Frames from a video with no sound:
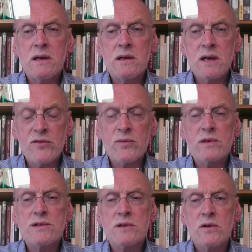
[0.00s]
the
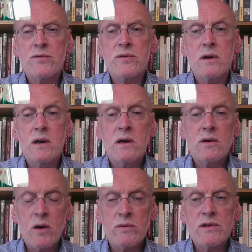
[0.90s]
governments of
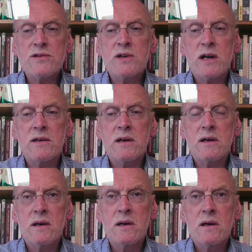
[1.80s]
Communist
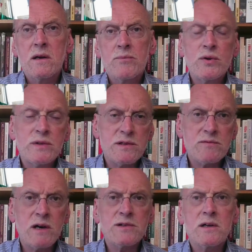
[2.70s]
China,
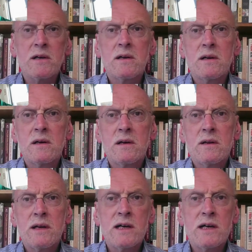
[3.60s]
Putin's Russia,